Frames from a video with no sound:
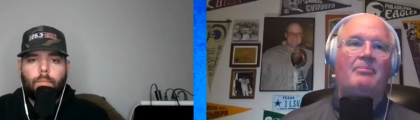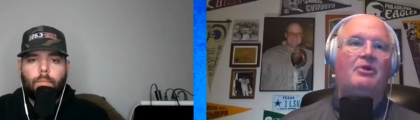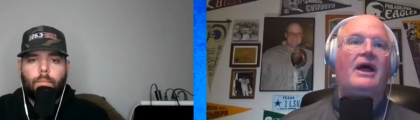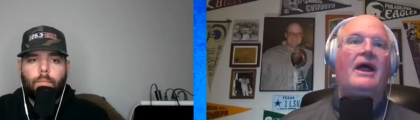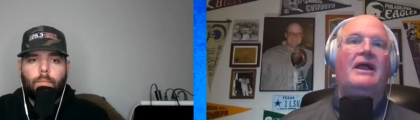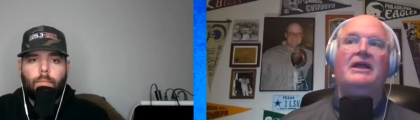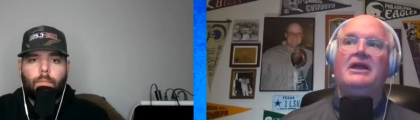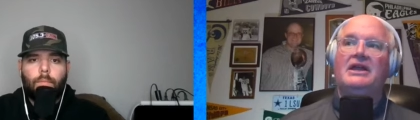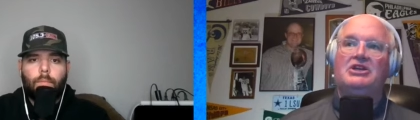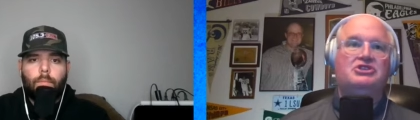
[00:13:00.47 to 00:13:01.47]
Speaker 1: play
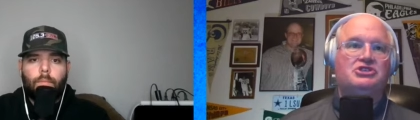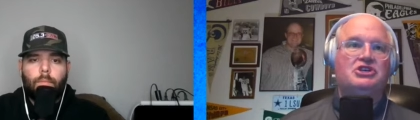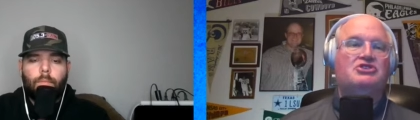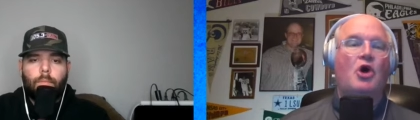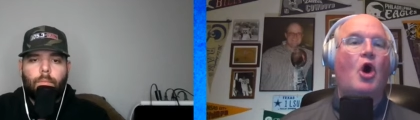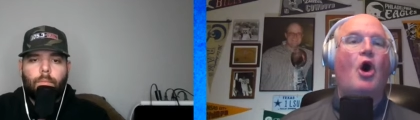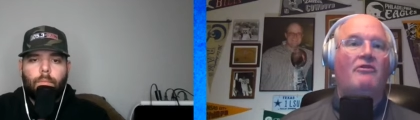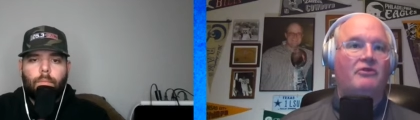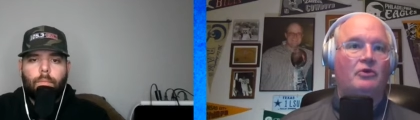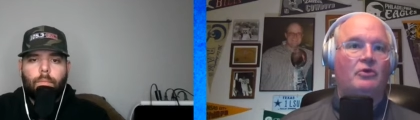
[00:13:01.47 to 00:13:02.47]
is just
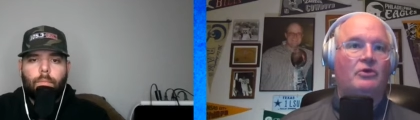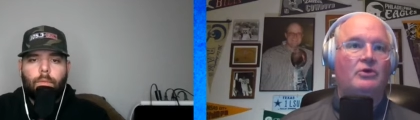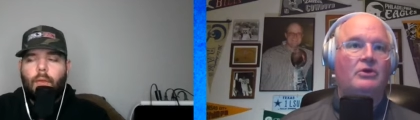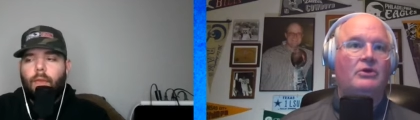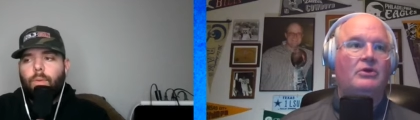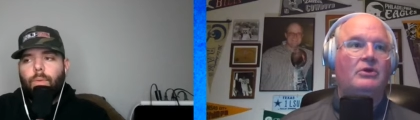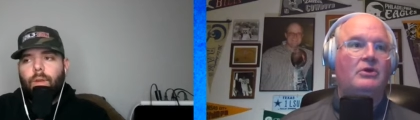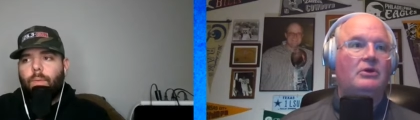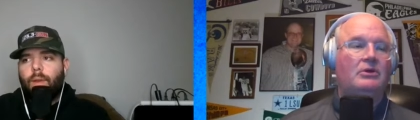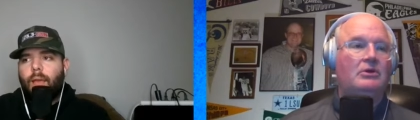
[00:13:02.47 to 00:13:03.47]
awful.
Speaker 2: Yeah, you
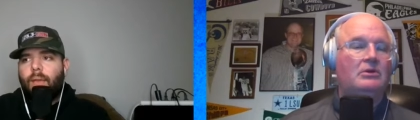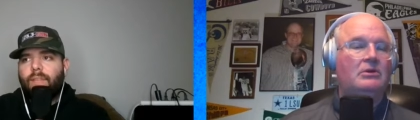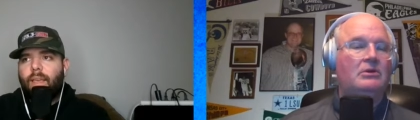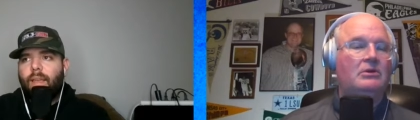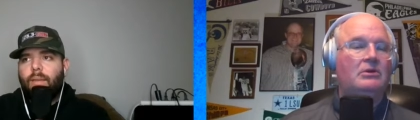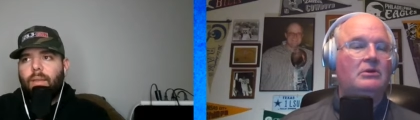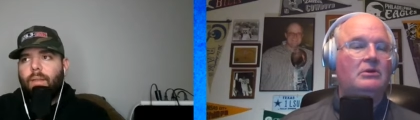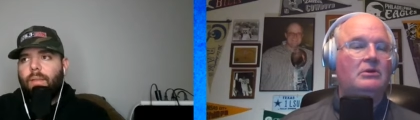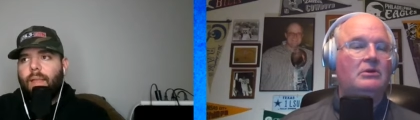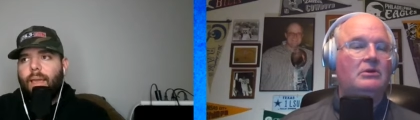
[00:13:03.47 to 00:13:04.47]
would you would have to get
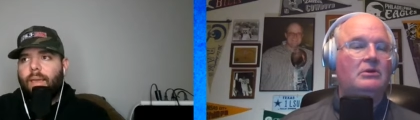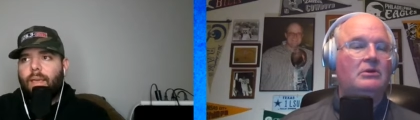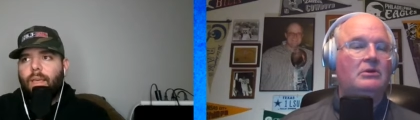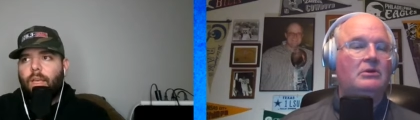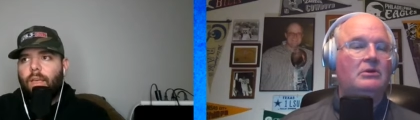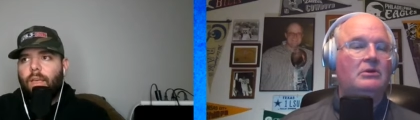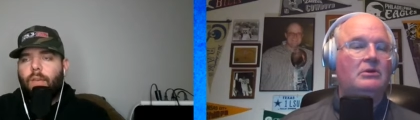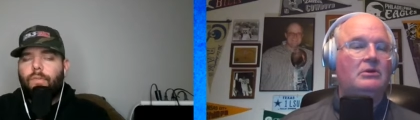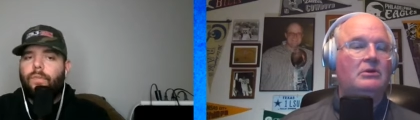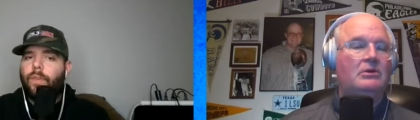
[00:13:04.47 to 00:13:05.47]
like
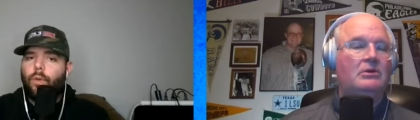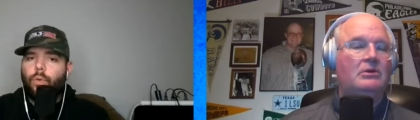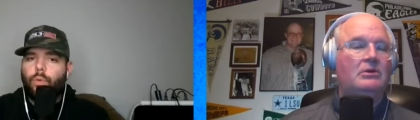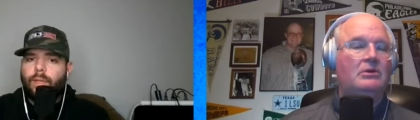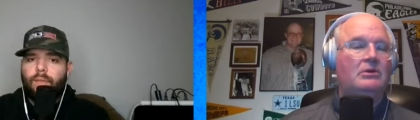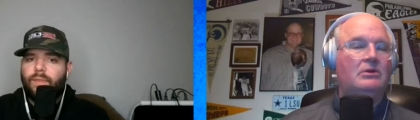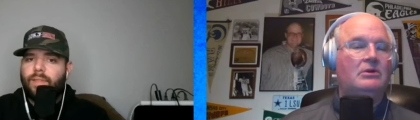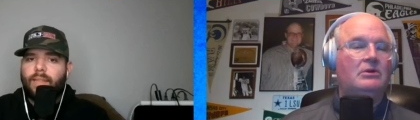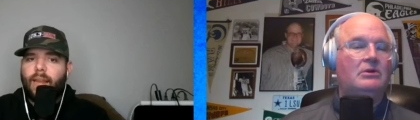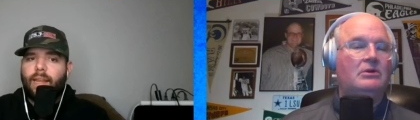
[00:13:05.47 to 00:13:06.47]
a few
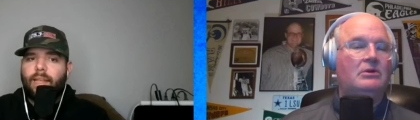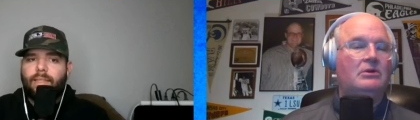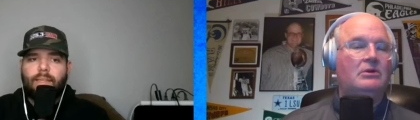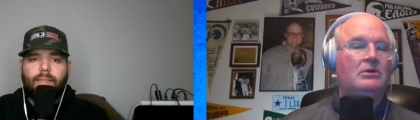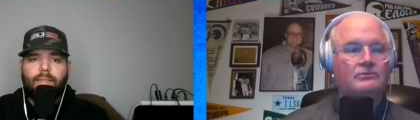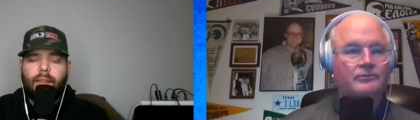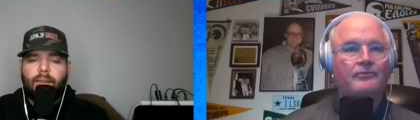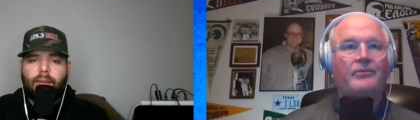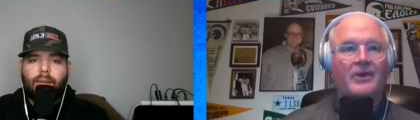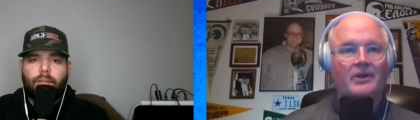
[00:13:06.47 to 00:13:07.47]
devastating
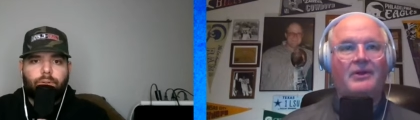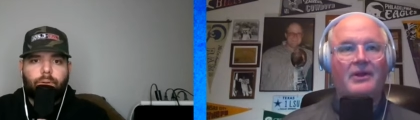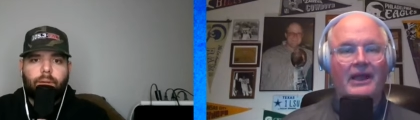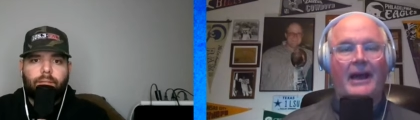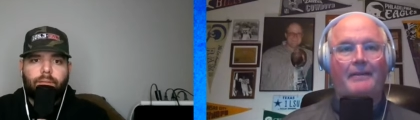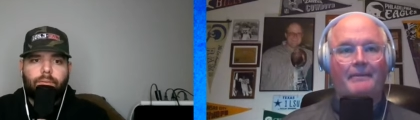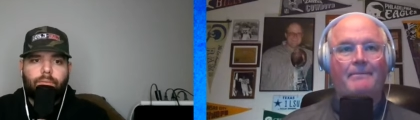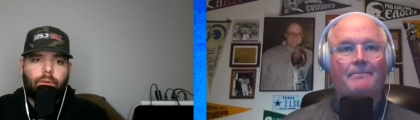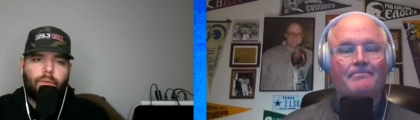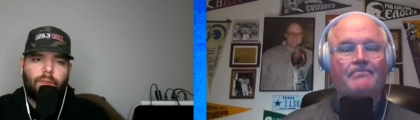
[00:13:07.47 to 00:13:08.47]
season-ending injuries yeah.
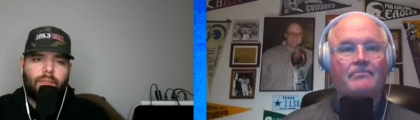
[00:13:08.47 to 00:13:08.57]
for for